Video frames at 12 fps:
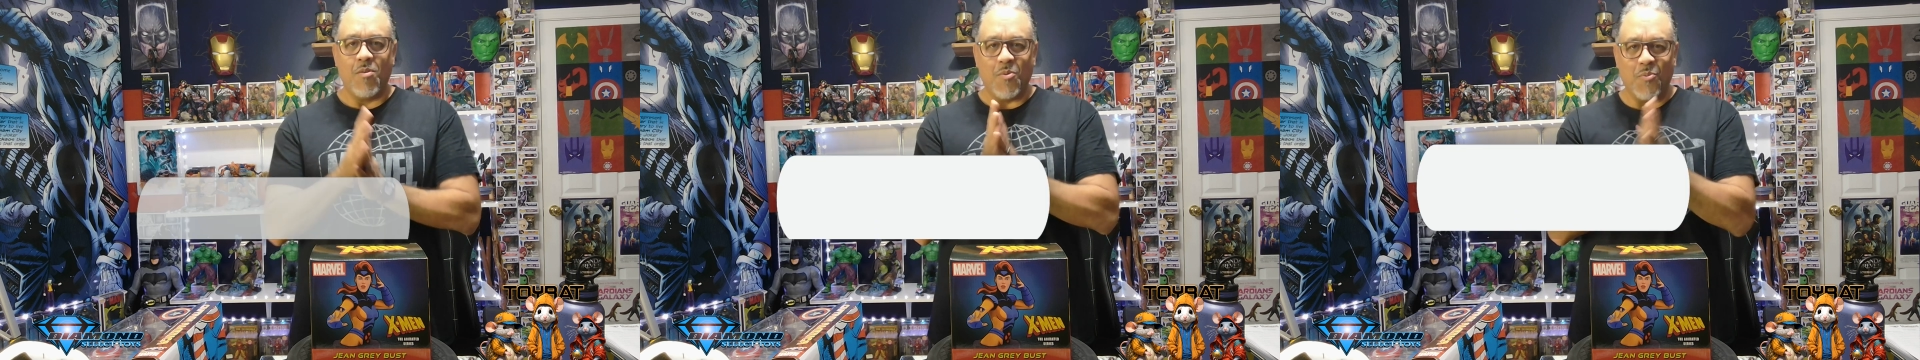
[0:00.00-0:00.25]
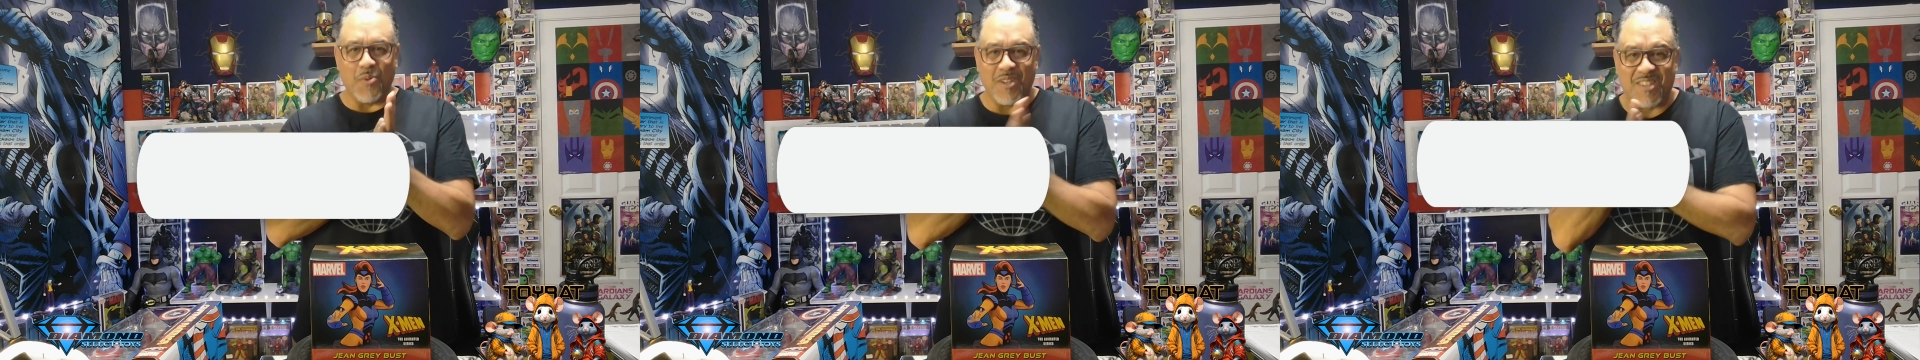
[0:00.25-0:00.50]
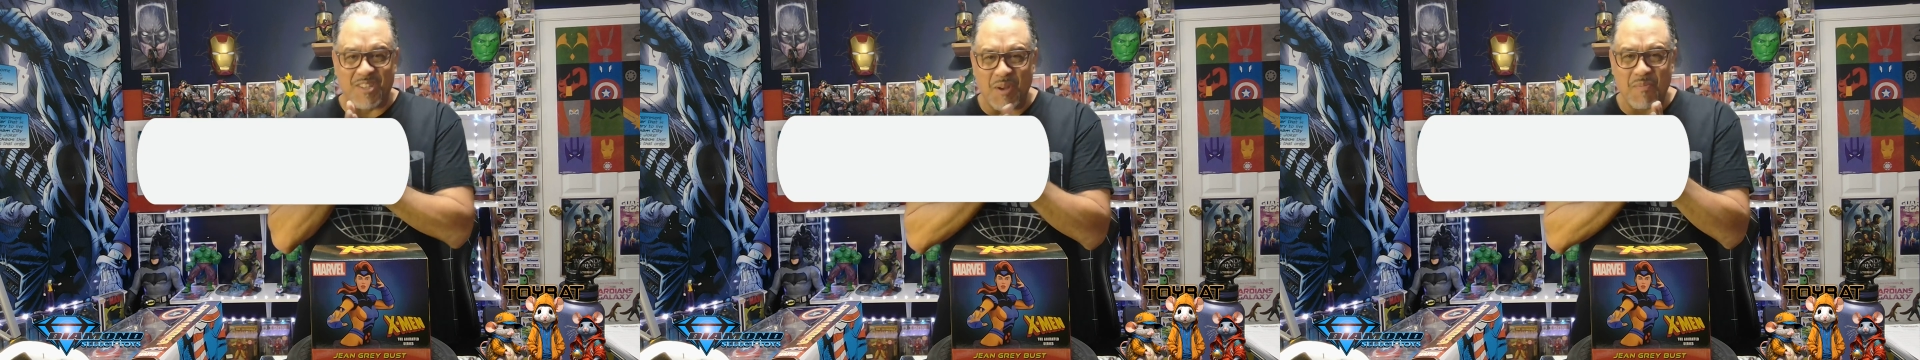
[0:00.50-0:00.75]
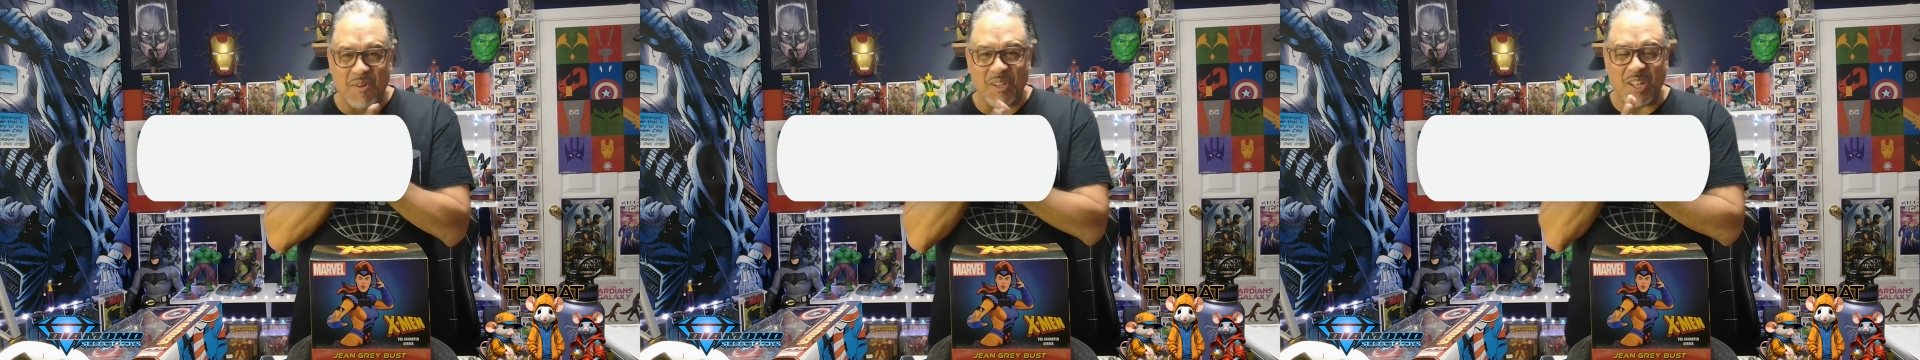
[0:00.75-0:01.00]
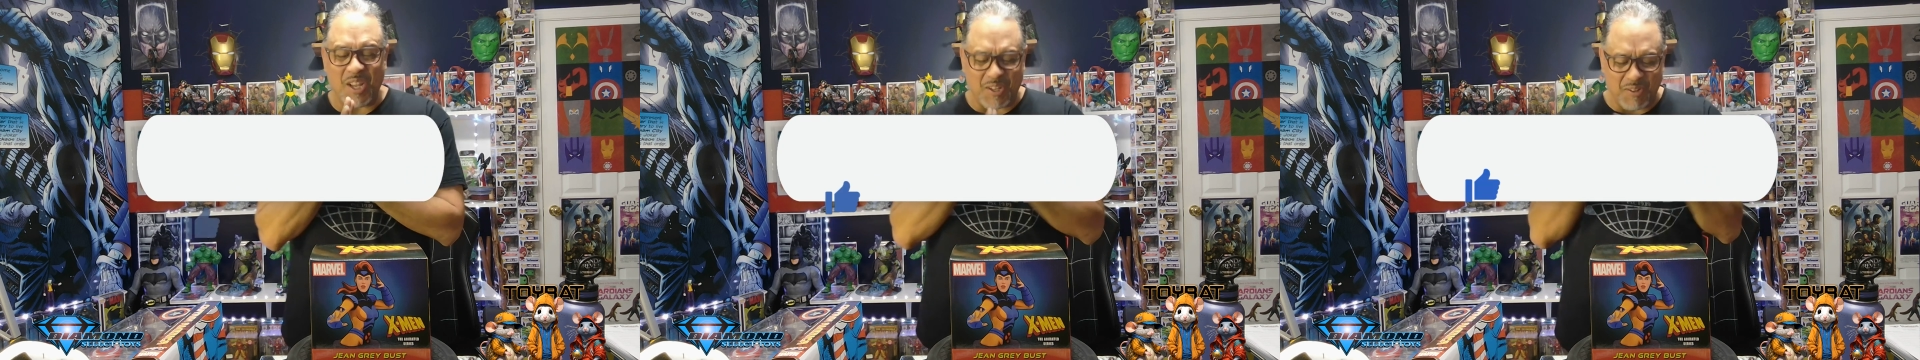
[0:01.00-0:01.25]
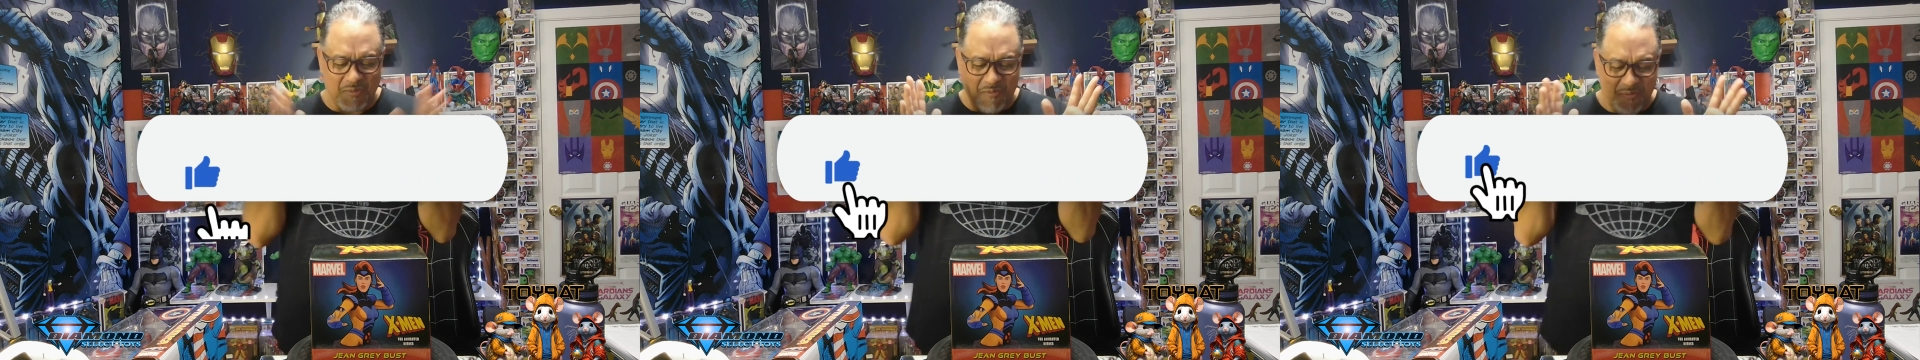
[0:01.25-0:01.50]
What's up,
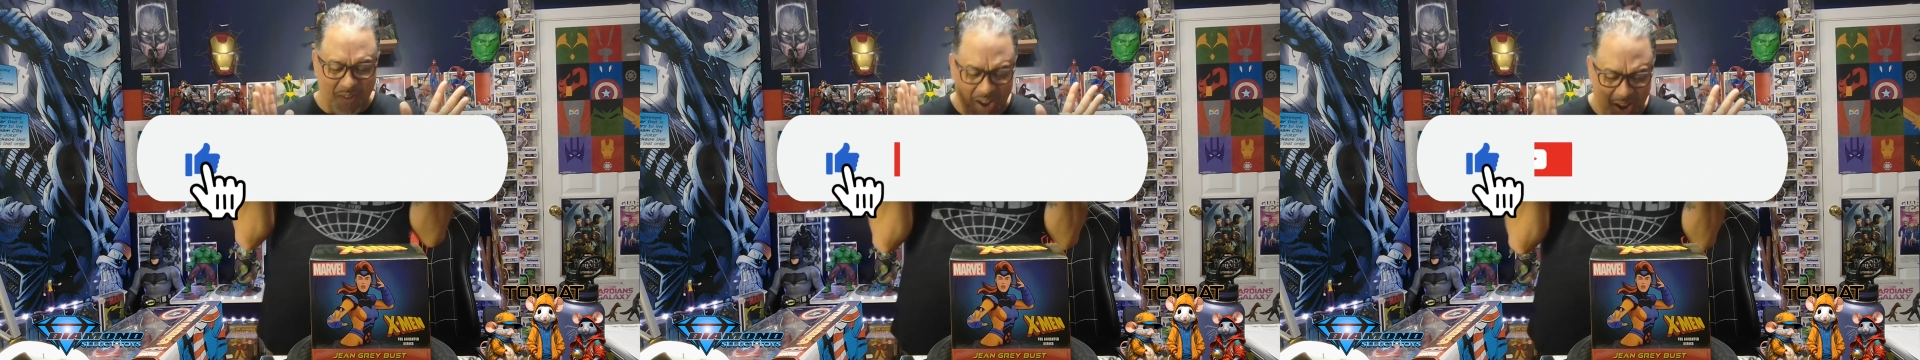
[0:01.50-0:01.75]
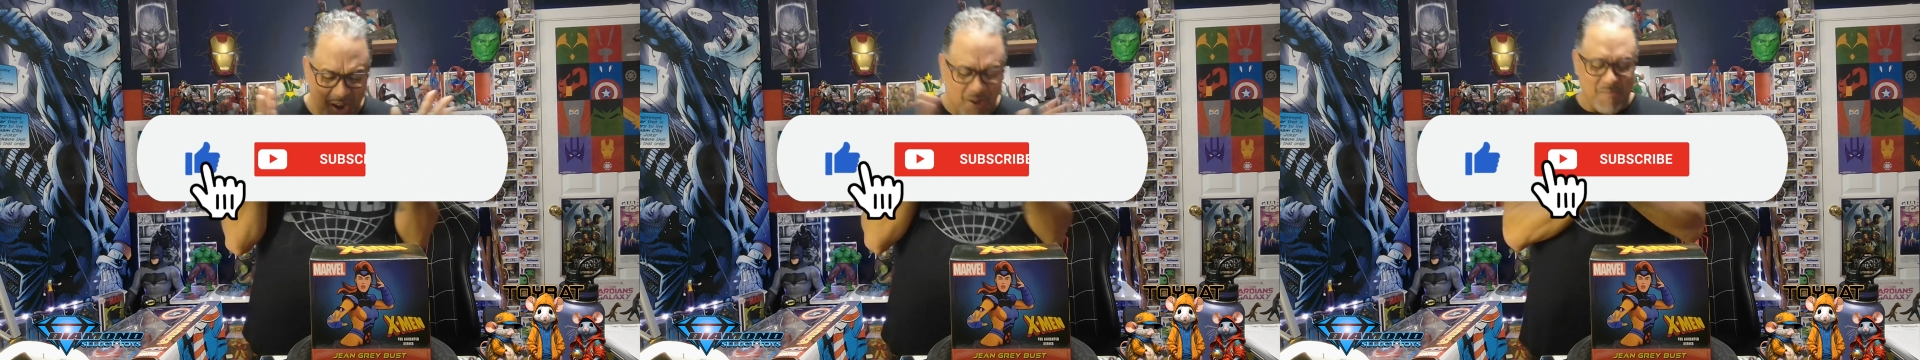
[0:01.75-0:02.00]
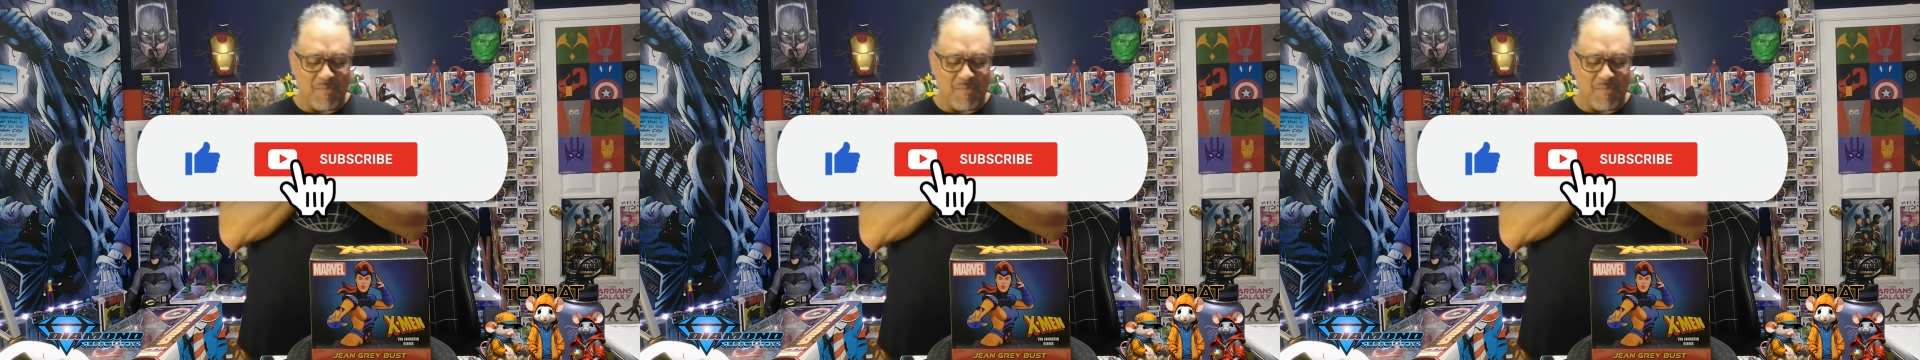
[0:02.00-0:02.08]
collective fam?